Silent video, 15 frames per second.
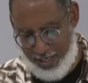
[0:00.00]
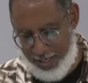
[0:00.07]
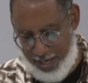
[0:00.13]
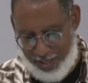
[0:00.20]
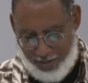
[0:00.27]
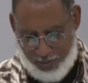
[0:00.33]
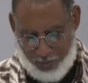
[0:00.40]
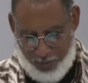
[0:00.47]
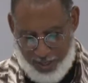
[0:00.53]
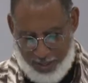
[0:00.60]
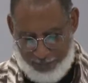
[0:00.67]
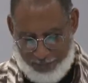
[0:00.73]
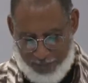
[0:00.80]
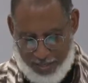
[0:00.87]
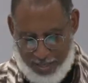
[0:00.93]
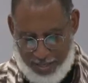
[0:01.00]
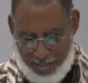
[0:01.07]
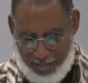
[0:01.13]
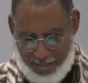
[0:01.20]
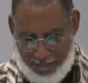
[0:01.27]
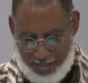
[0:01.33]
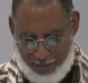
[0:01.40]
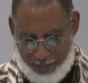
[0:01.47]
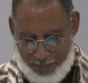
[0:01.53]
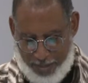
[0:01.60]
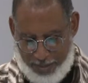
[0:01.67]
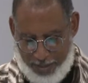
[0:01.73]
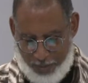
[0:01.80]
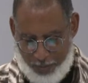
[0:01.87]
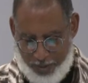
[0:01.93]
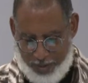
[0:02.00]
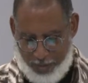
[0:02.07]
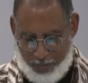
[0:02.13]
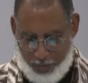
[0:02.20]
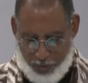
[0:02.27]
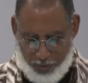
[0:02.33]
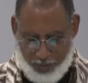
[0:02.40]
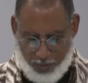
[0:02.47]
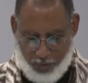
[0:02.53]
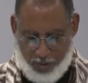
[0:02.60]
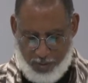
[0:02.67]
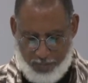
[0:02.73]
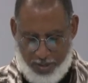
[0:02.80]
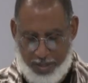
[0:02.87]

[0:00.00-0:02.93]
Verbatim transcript: next week, um, and then we can move on.